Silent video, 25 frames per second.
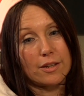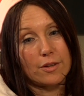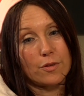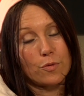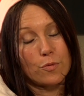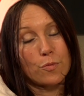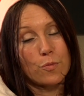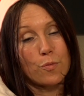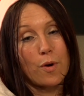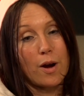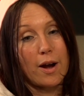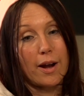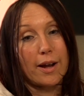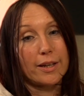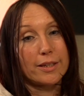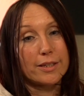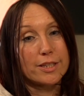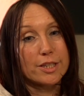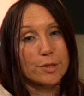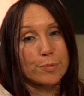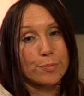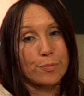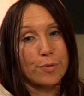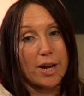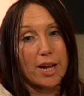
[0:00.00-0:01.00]

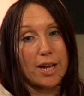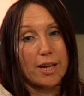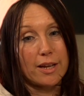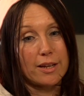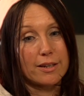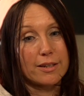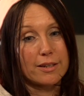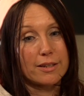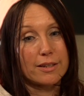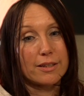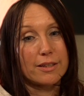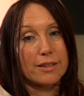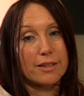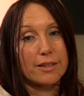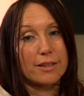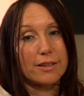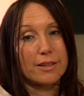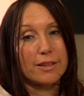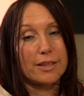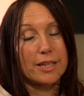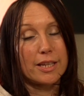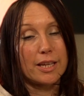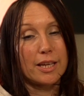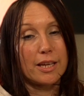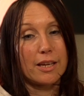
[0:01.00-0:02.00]
widespread
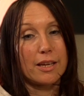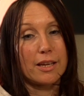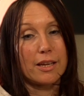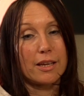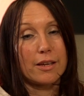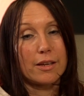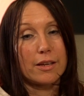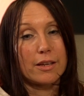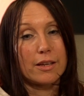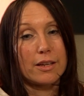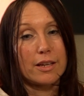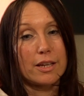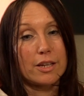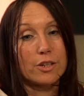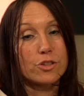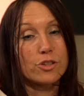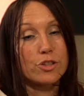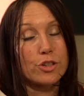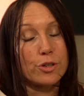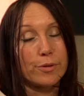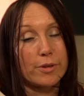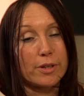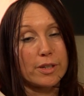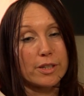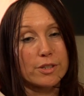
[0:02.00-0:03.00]
the
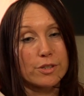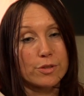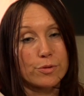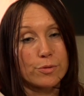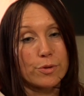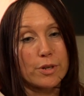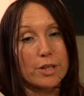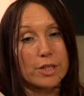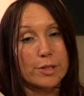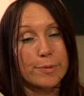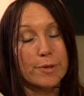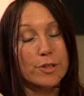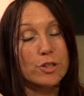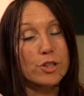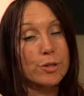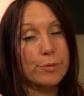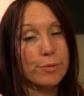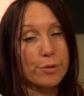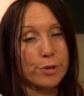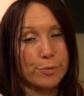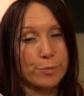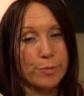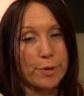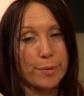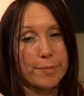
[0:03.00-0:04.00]
issue is, especially
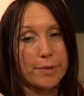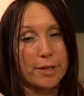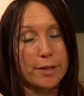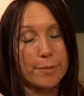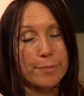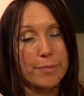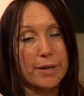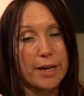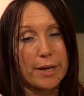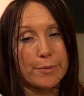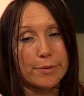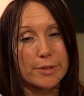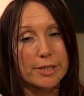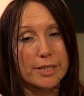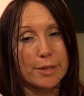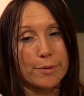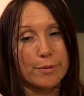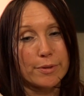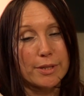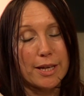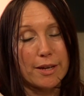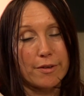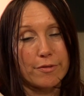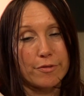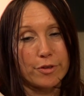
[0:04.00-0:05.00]
with women, but I would say
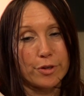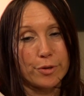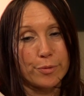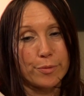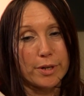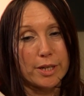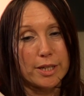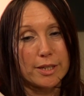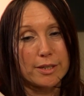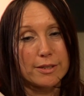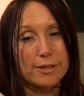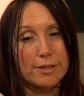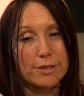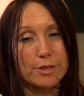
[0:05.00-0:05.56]
with everyone.